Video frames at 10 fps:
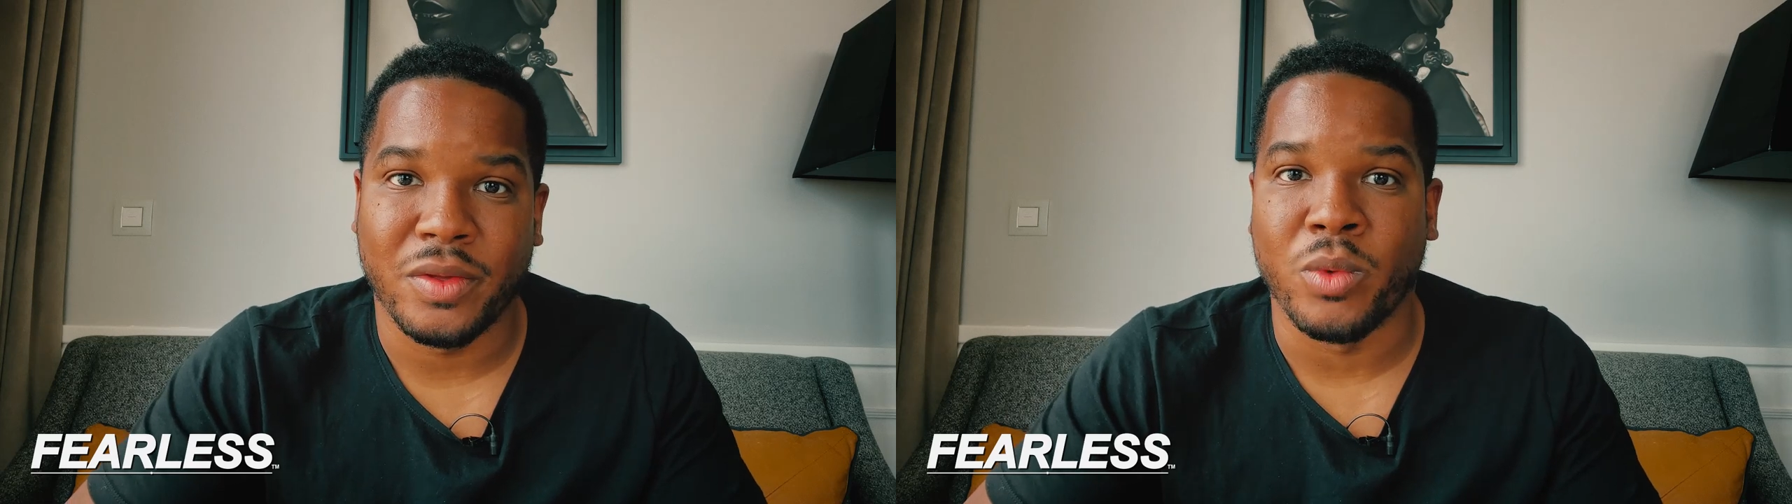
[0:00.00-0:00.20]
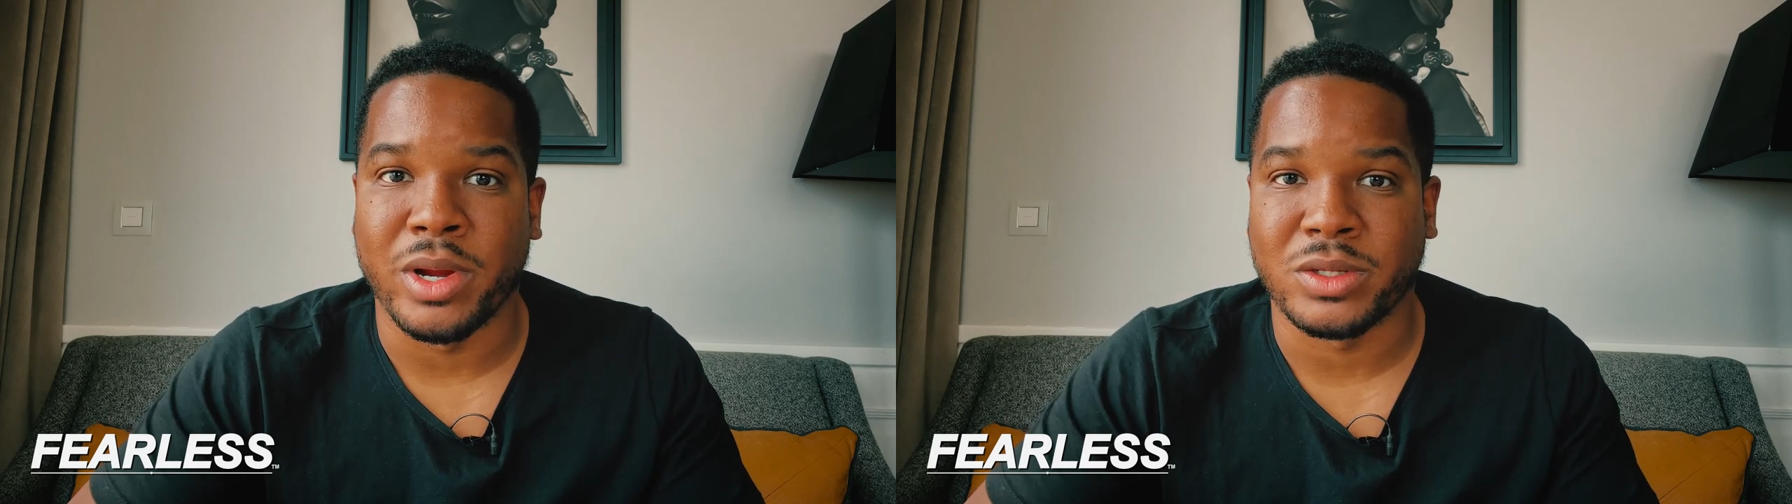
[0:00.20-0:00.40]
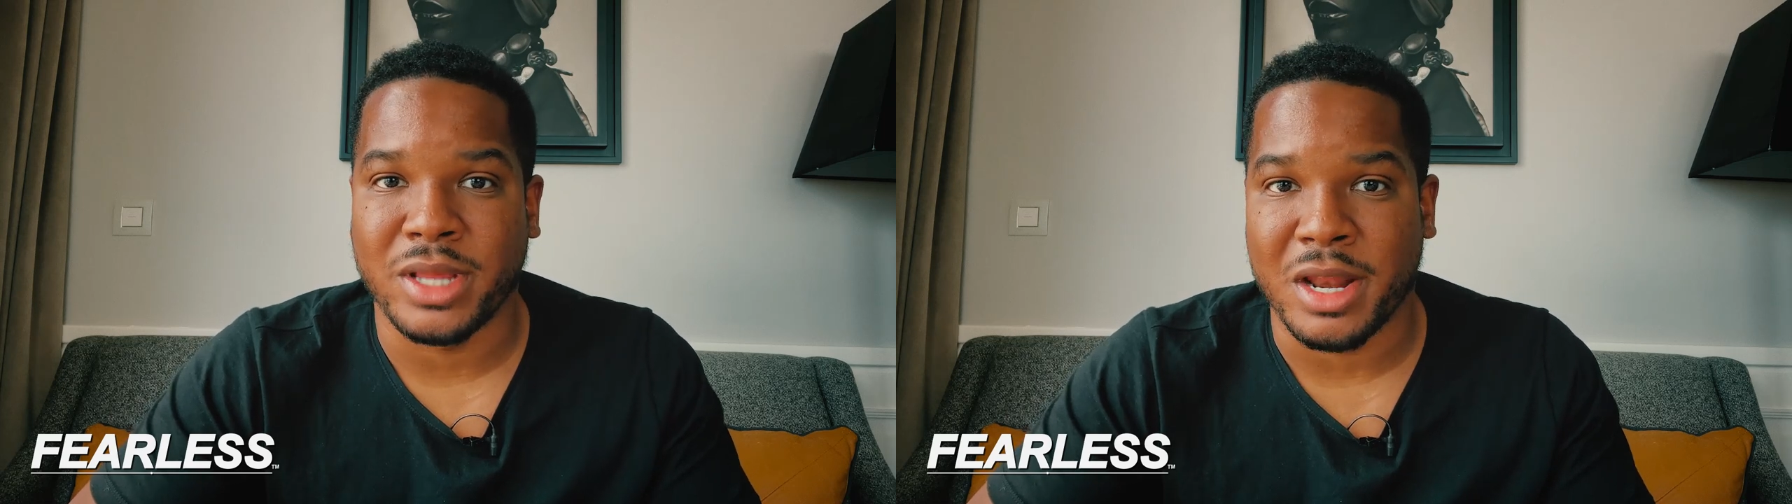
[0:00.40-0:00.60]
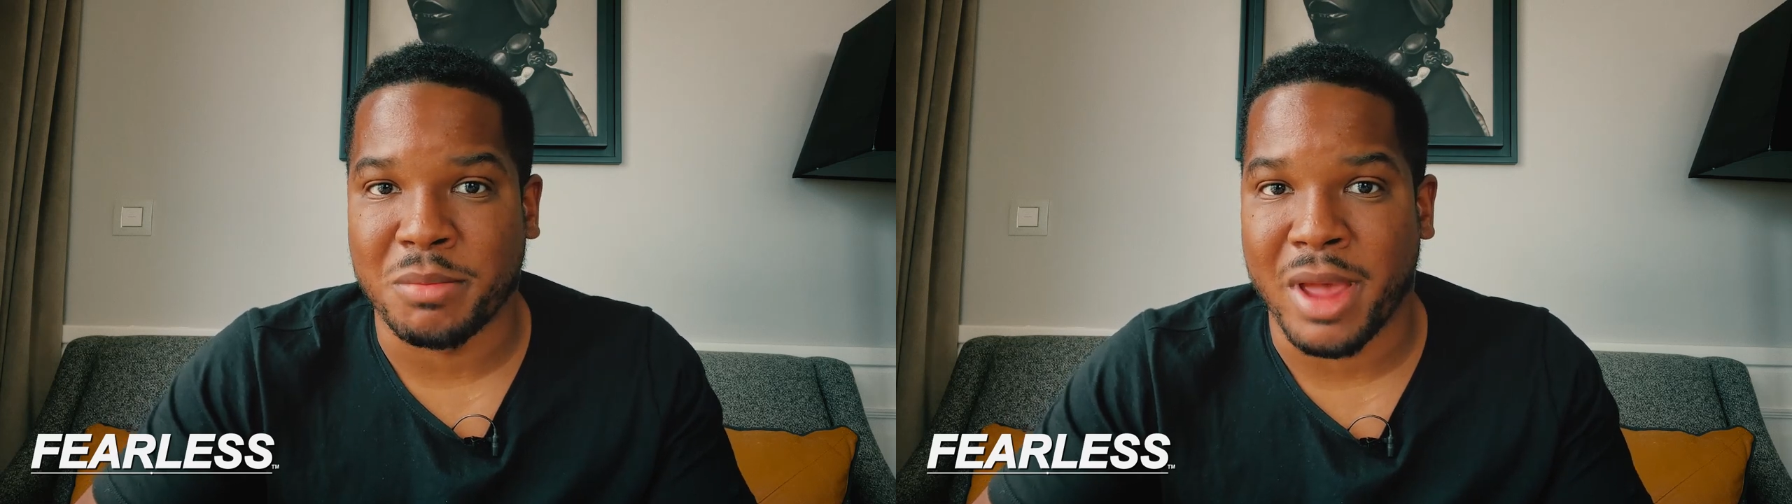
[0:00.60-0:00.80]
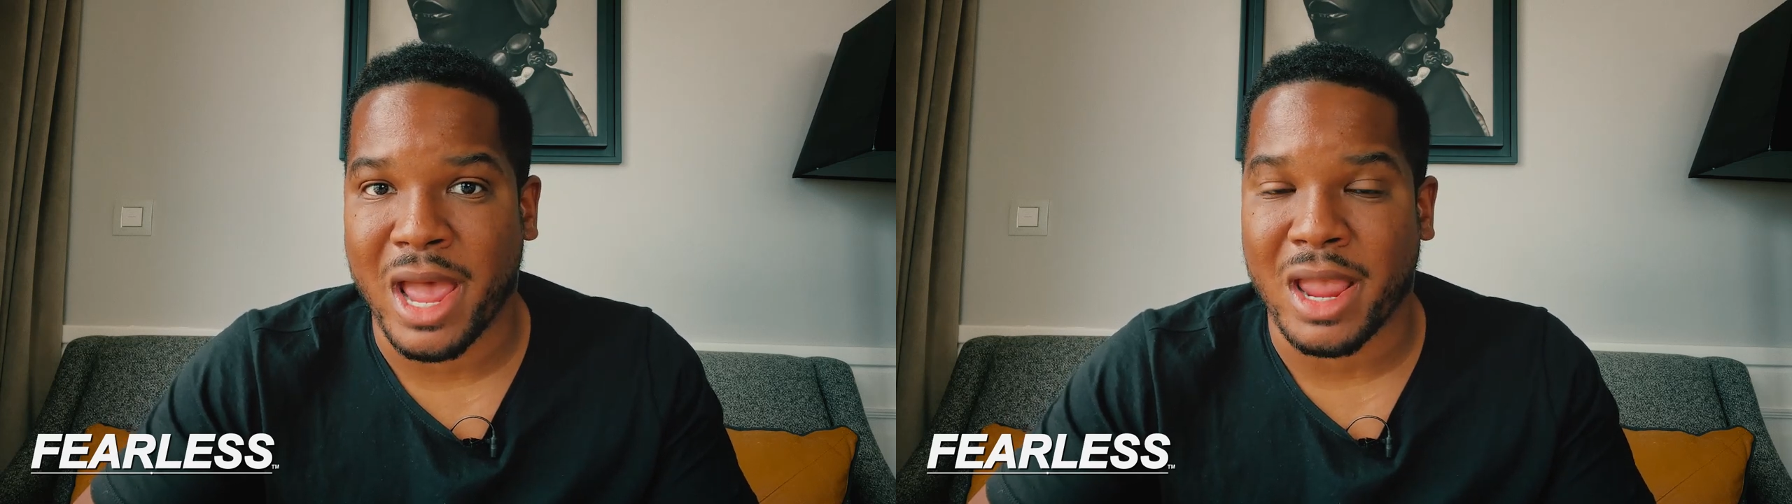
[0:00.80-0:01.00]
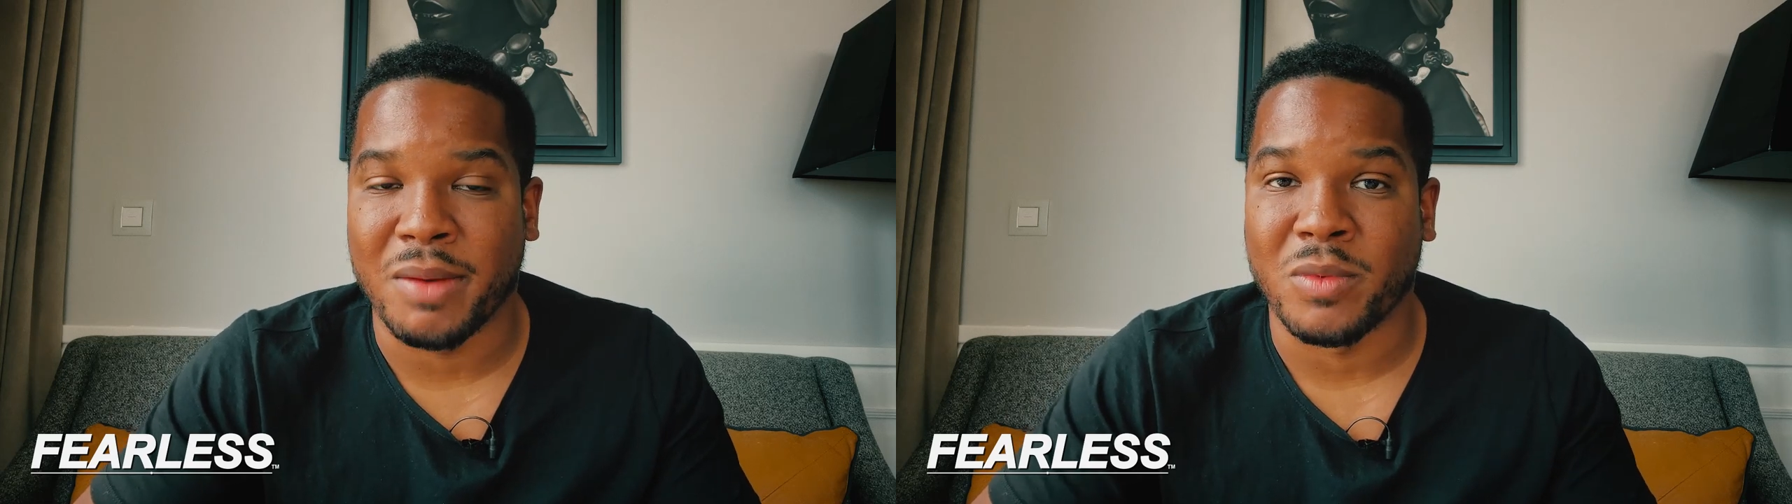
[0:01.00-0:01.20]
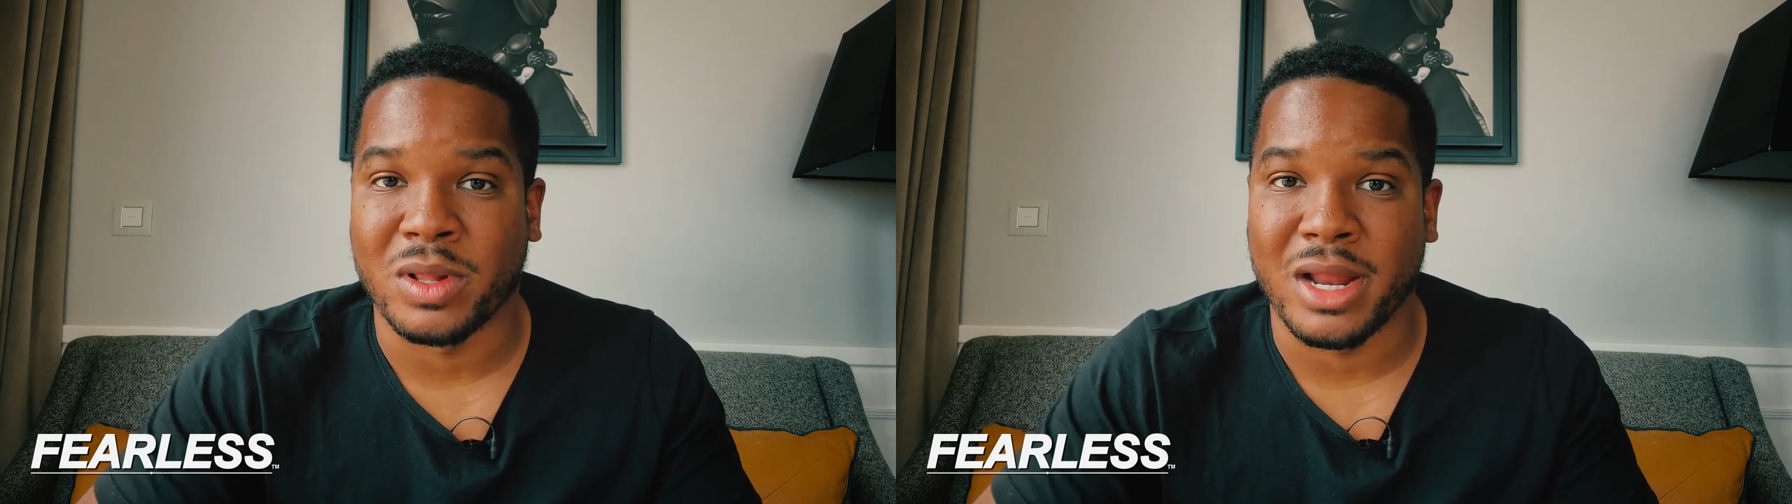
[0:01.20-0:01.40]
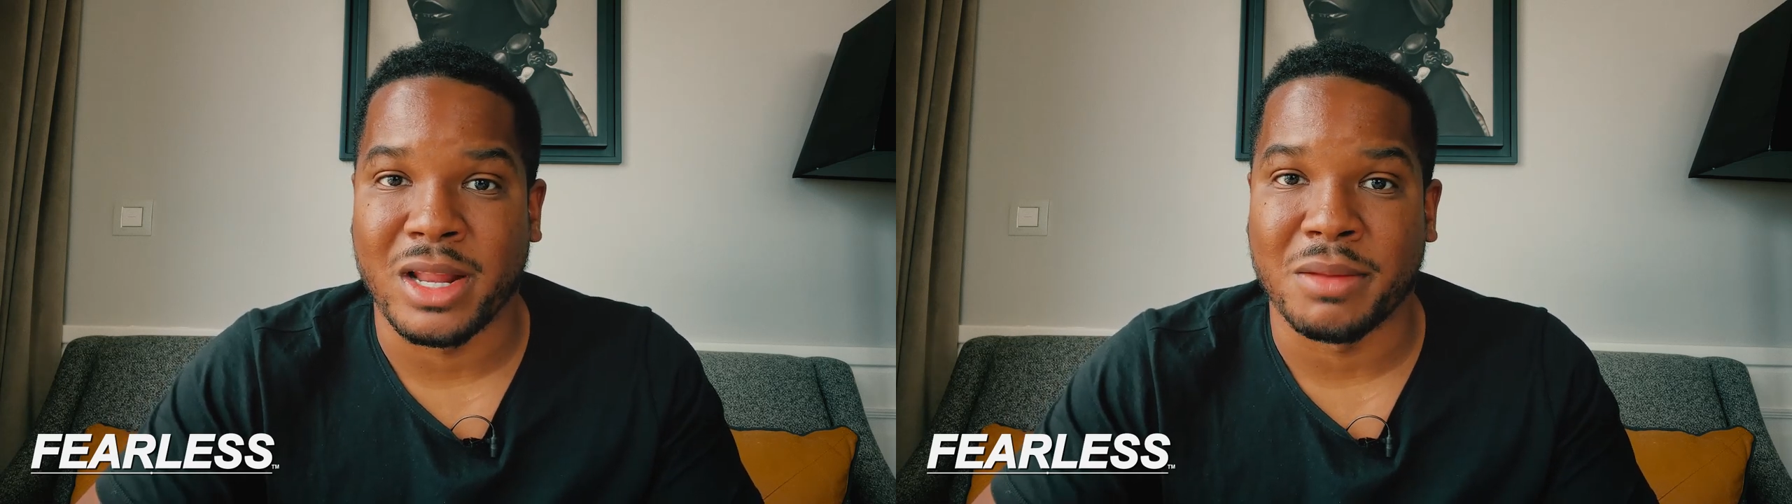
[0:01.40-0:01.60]
we are standing back and
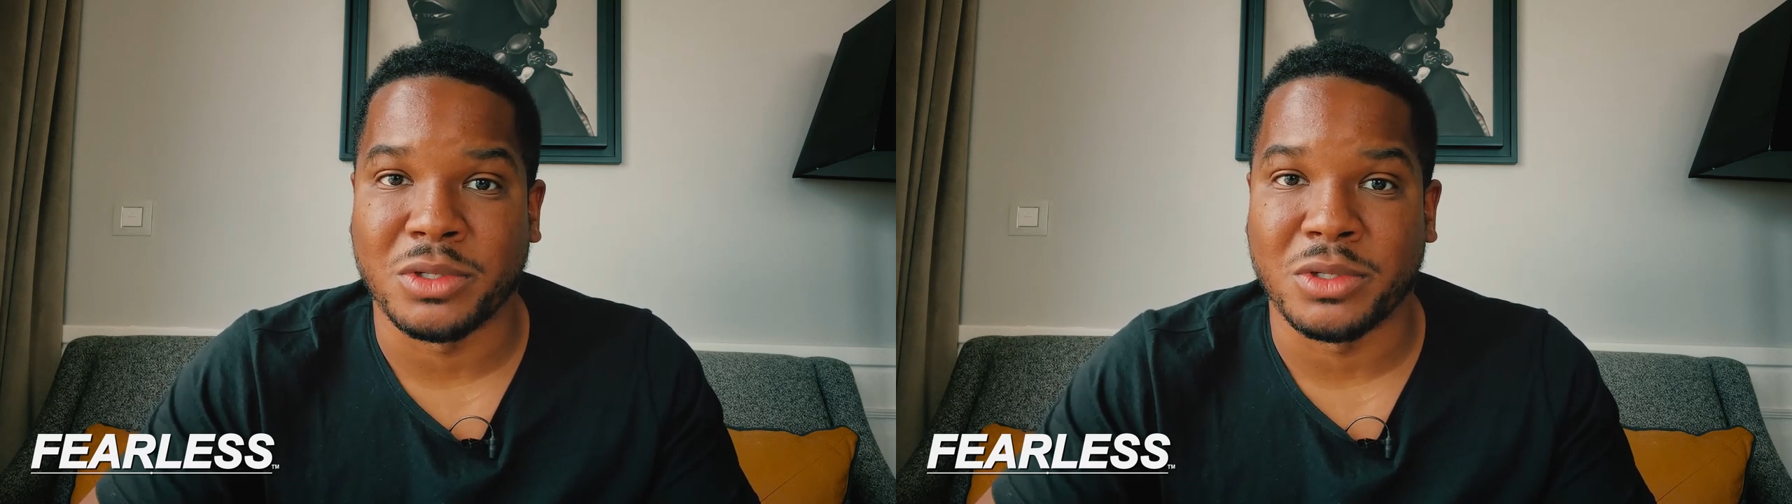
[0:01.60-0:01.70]
we're letting